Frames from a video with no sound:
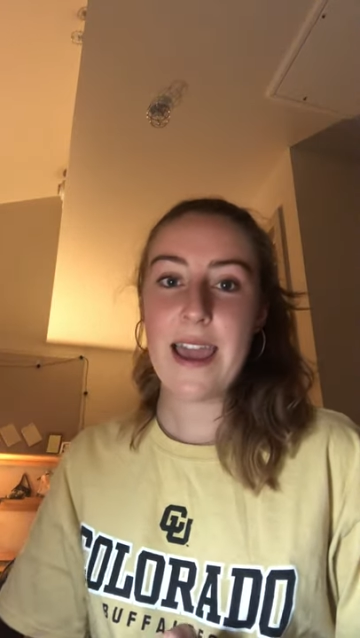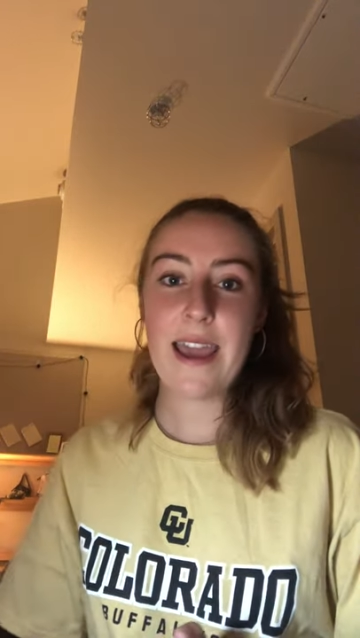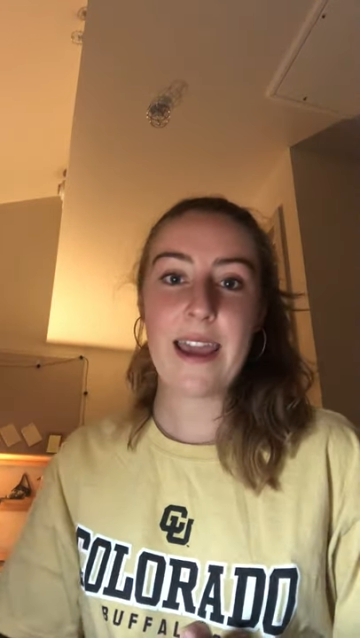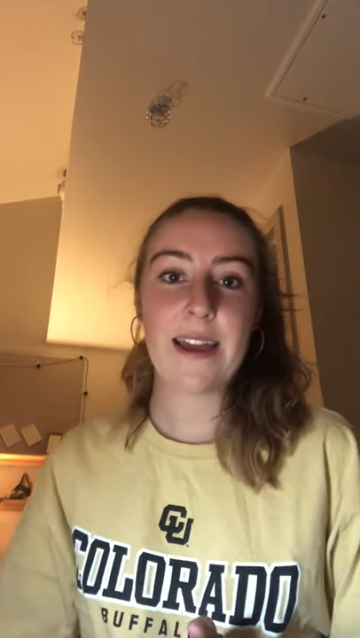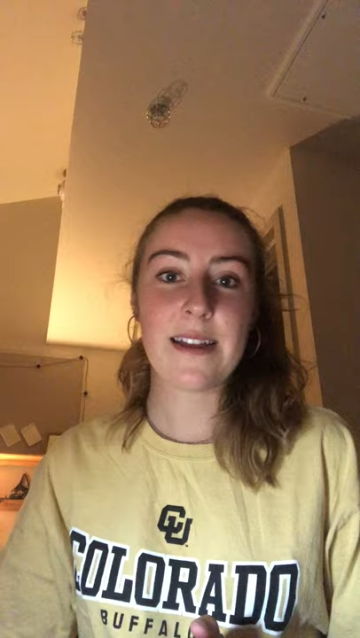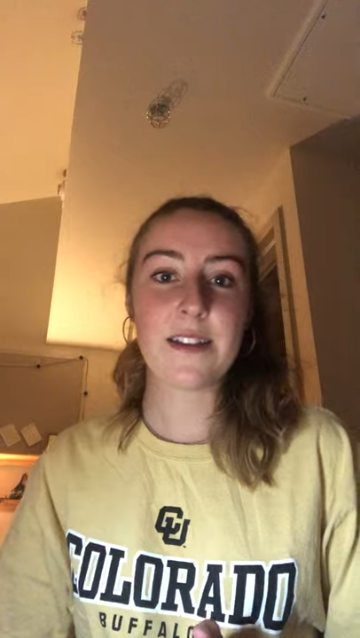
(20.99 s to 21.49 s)

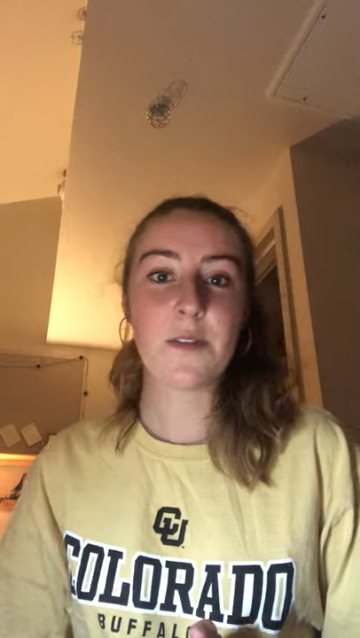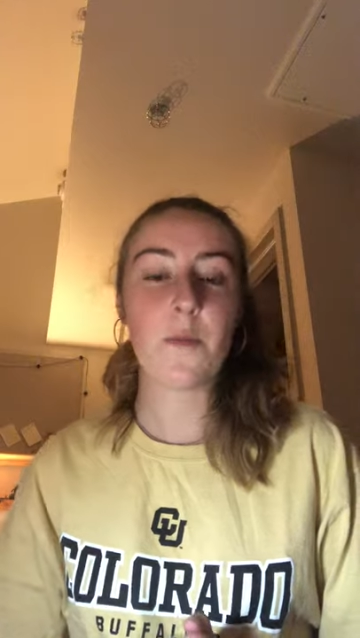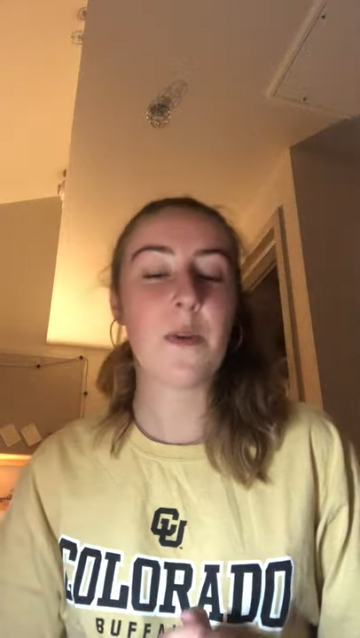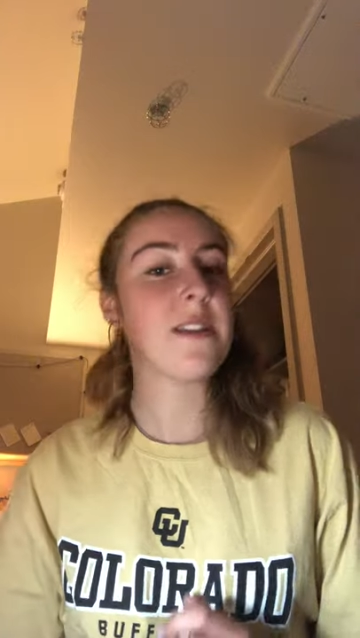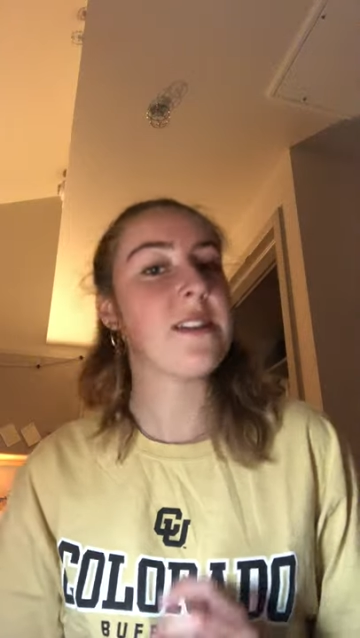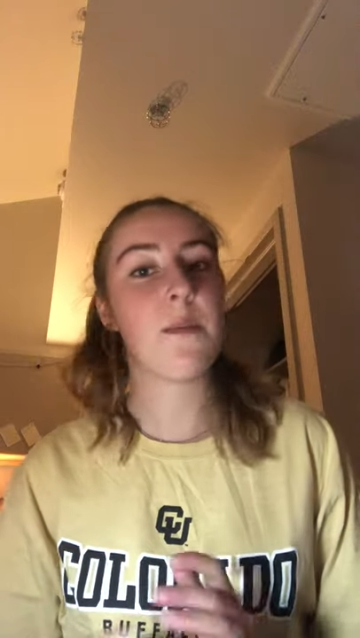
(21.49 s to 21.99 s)
And
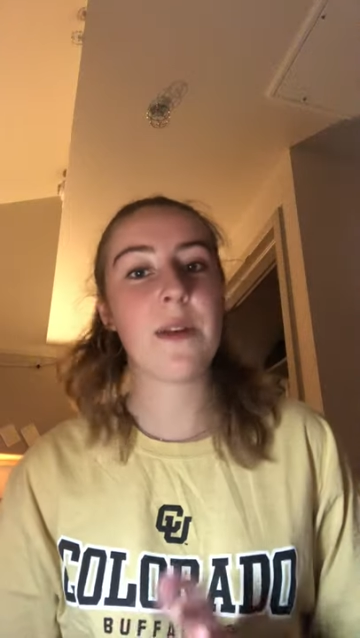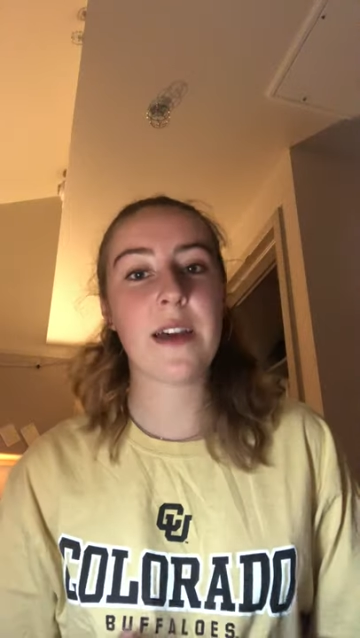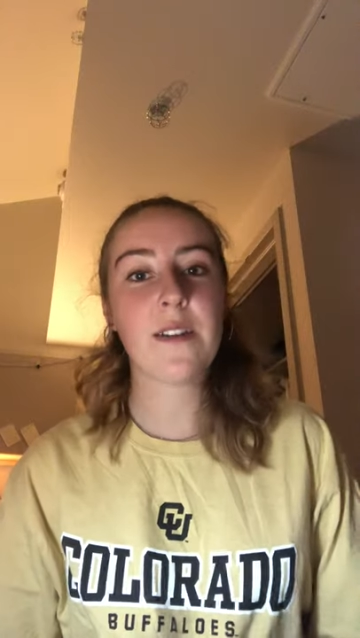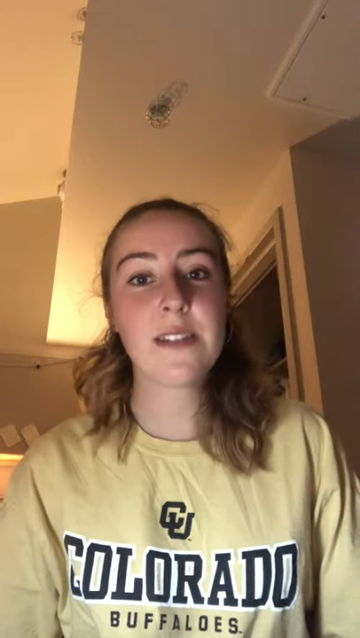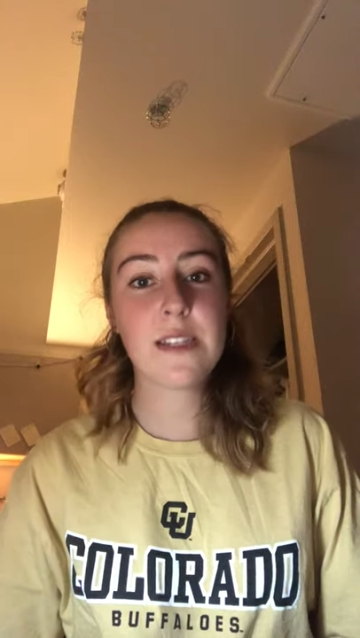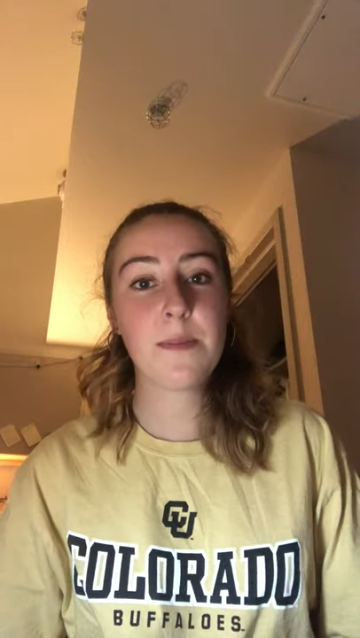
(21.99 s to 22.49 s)
when someone
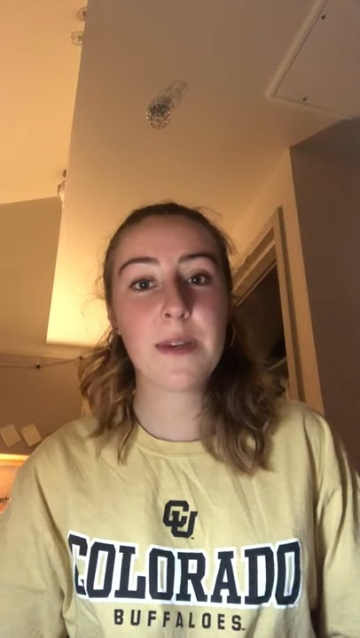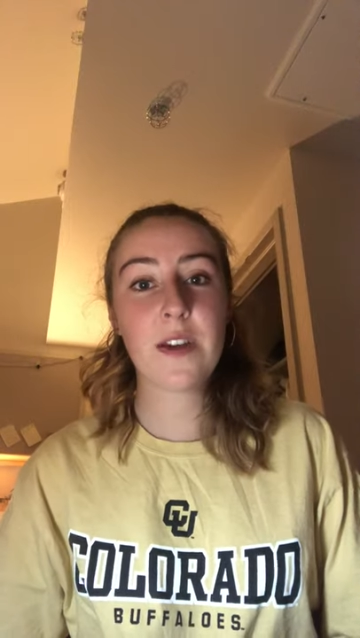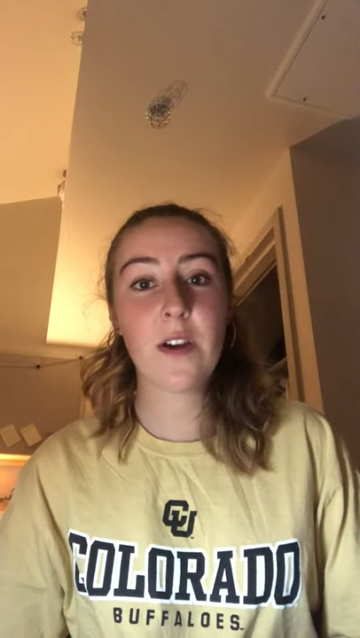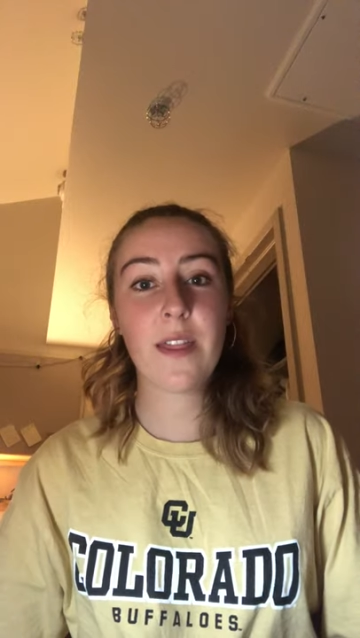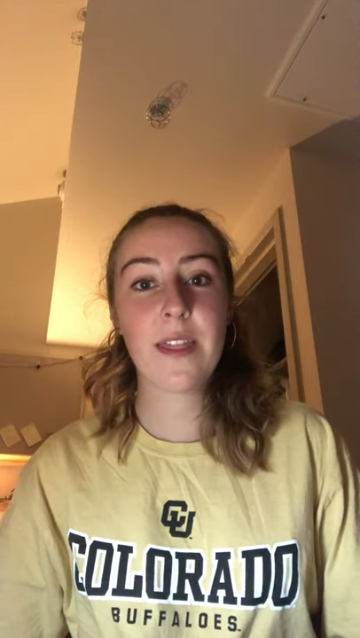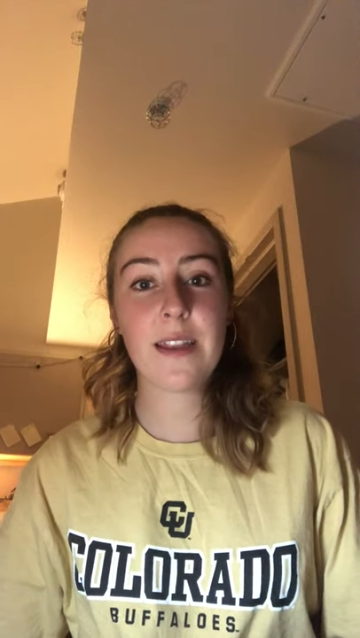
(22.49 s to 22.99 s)
else is
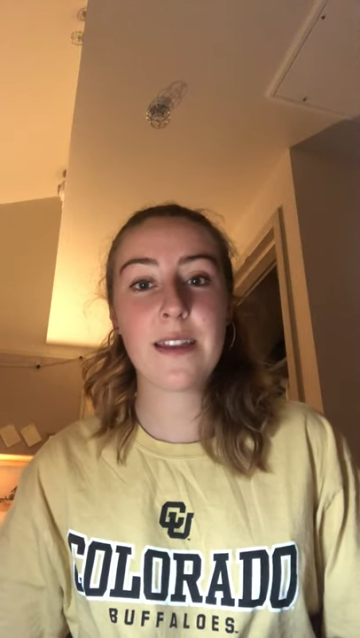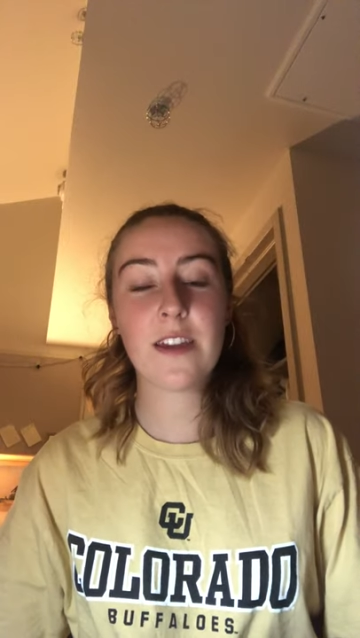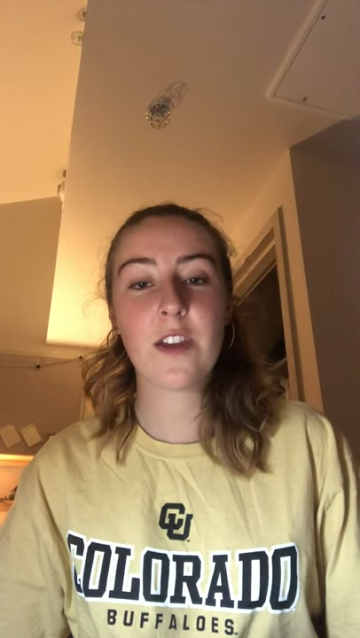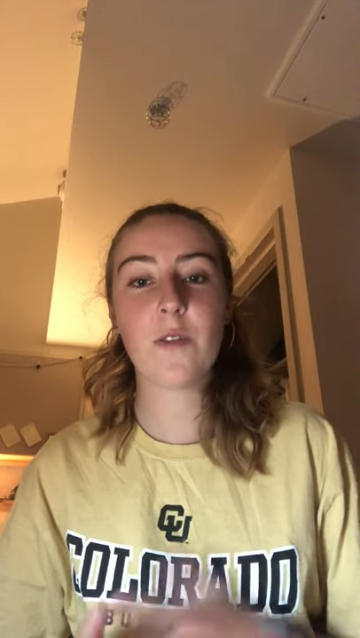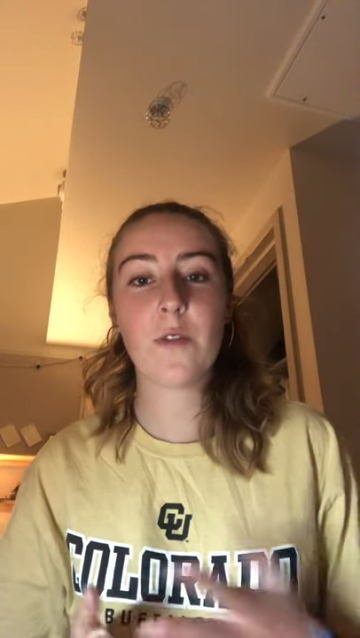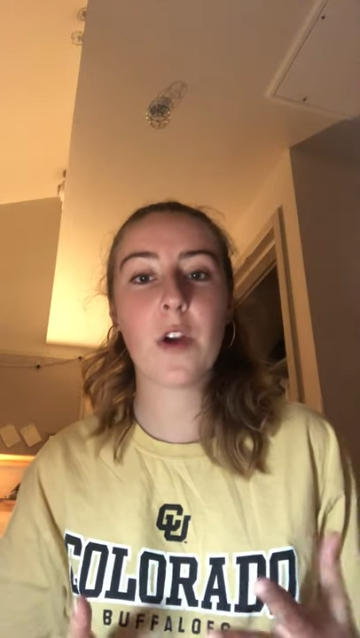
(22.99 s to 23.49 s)
being
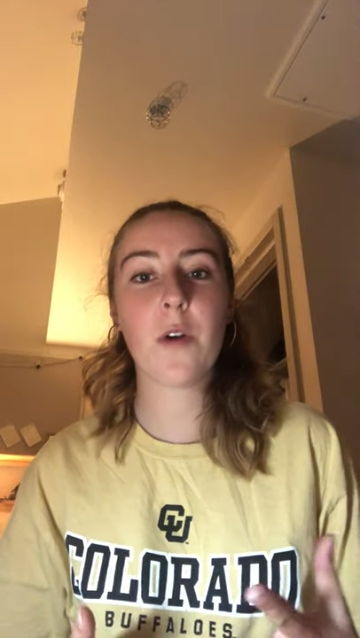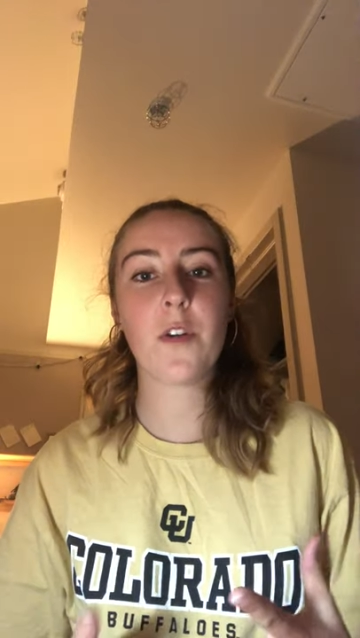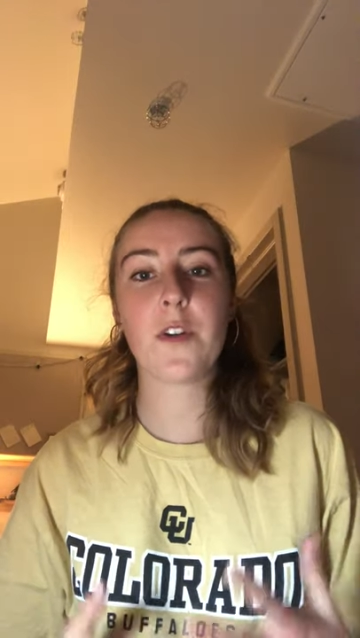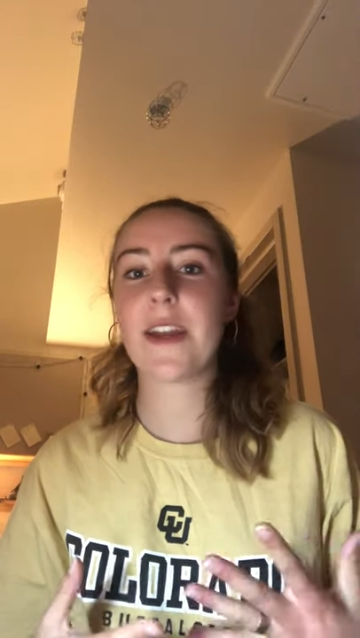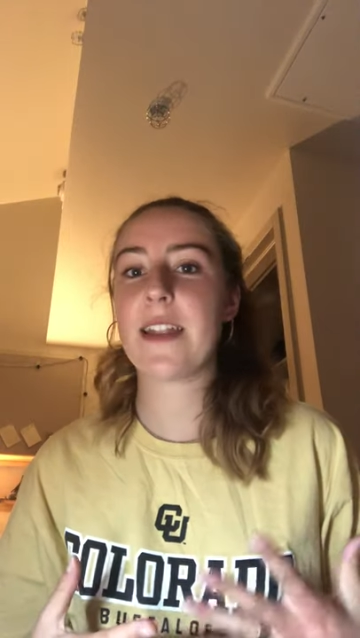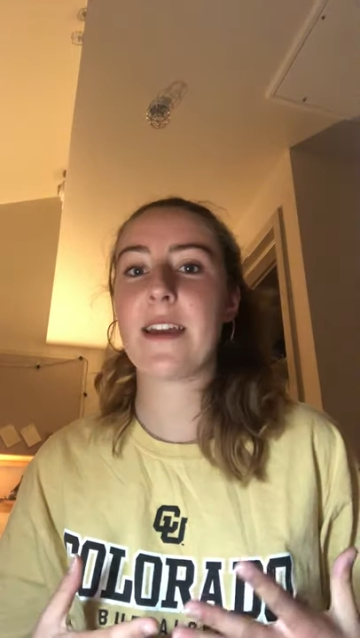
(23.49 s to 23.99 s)
authentic, you know
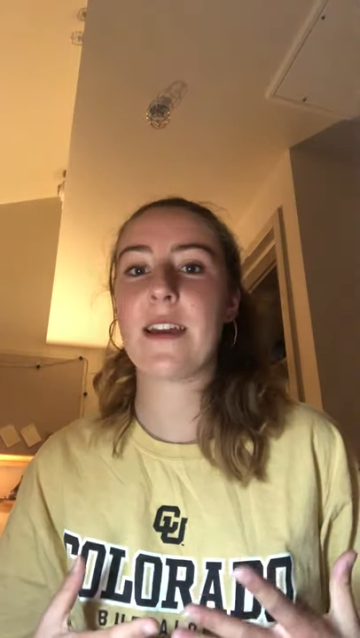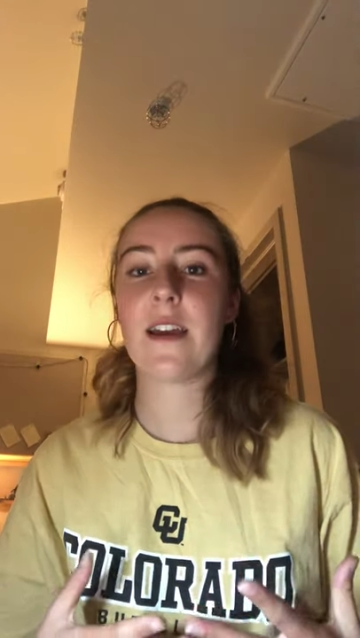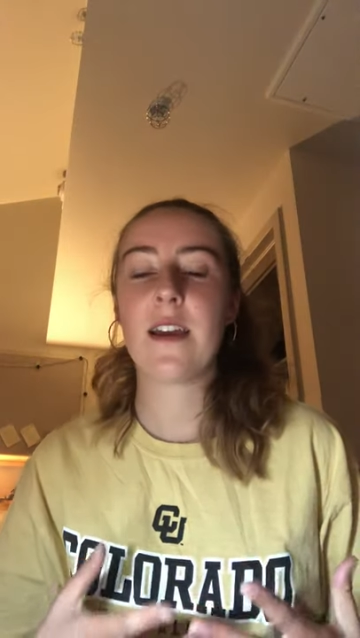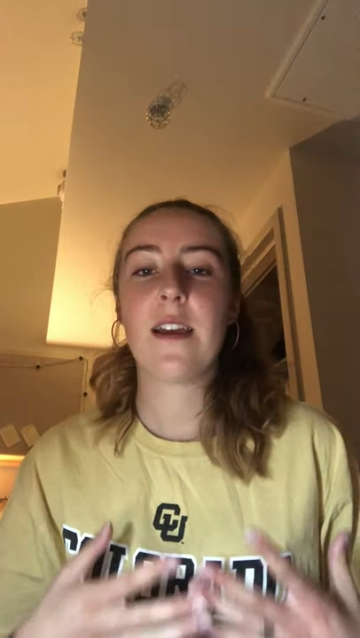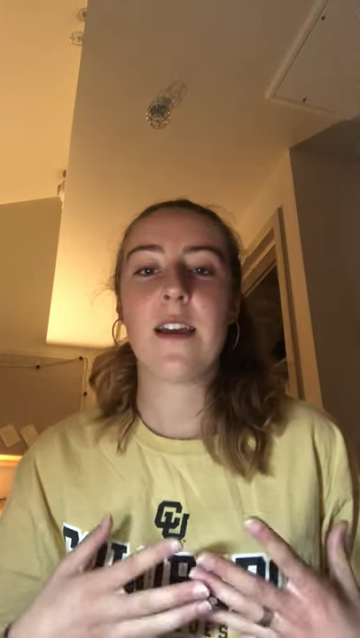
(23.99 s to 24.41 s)
you're getting